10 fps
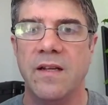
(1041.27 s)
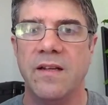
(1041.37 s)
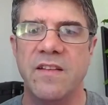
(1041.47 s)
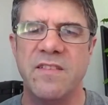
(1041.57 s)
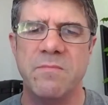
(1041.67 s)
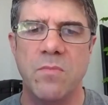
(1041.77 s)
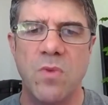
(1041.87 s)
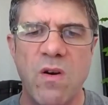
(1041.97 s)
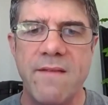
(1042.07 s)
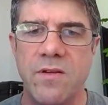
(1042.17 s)
There's
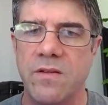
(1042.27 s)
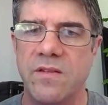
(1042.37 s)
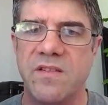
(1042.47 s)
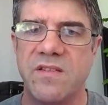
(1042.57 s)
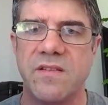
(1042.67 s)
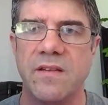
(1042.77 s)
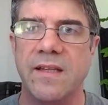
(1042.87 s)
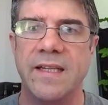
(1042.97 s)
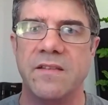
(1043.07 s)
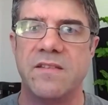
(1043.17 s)
more evidence
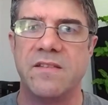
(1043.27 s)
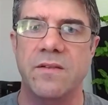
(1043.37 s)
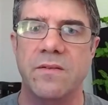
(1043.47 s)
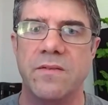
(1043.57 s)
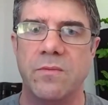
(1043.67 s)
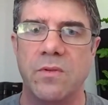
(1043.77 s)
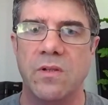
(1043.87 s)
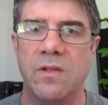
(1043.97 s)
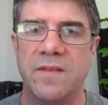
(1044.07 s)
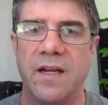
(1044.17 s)
linked to the
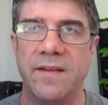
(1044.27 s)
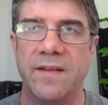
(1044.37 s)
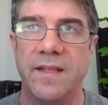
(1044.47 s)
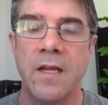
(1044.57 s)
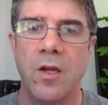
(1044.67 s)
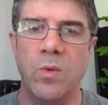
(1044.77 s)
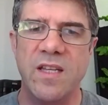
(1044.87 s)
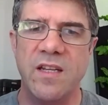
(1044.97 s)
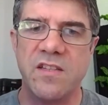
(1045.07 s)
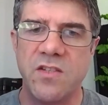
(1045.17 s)
role of gardening. We
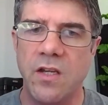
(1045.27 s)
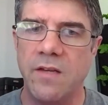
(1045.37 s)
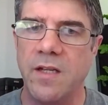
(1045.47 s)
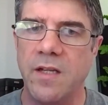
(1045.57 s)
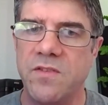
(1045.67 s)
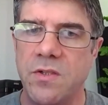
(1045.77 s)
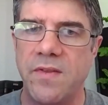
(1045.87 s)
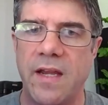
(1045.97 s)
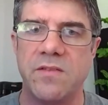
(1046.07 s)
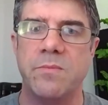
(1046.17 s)
did a survey of two
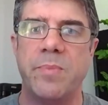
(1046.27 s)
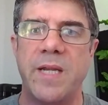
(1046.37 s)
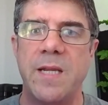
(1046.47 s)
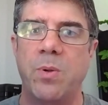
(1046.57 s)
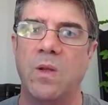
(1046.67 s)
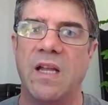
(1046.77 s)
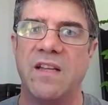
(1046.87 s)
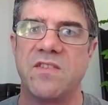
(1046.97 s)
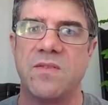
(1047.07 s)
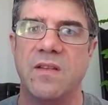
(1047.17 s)
thousand people
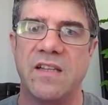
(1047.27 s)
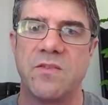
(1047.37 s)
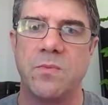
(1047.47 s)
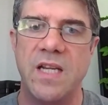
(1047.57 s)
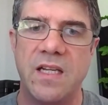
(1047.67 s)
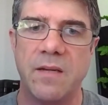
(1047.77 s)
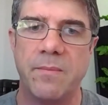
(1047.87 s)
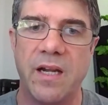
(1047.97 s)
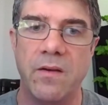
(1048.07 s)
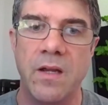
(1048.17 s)
last last week
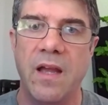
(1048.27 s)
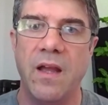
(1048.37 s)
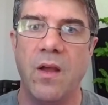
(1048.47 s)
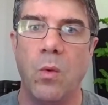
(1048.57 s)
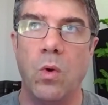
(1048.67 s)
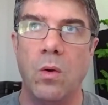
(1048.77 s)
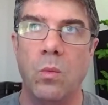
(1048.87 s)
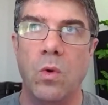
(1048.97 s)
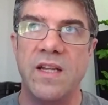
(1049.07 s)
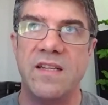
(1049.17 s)
about. What
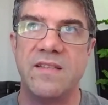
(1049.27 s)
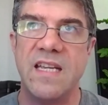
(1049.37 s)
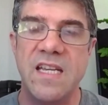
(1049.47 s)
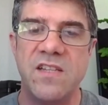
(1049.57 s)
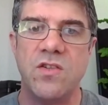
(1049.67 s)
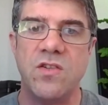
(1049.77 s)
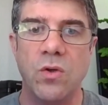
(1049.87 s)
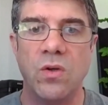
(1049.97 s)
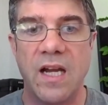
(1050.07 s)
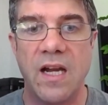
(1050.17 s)
what is is
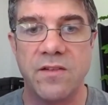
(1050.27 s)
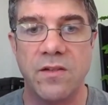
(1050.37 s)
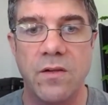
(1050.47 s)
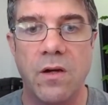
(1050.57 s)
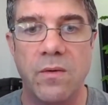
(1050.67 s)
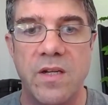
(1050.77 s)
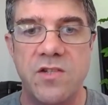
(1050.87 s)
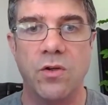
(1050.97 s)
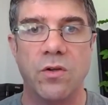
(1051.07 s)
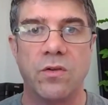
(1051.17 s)
your garden or
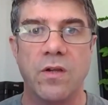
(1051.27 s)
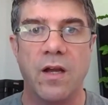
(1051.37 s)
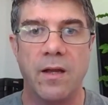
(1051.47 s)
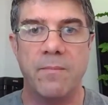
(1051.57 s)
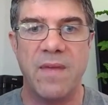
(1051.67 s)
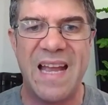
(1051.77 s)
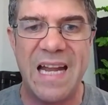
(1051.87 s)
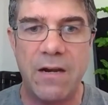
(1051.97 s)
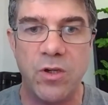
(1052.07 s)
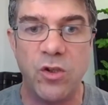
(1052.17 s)
is your um,
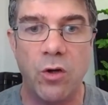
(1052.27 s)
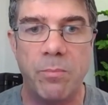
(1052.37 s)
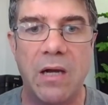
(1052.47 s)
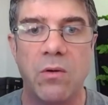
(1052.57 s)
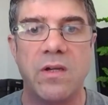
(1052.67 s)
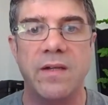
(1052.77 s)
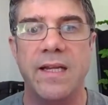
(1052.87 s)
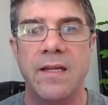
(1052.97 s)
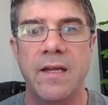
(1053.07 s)
area, your balcony,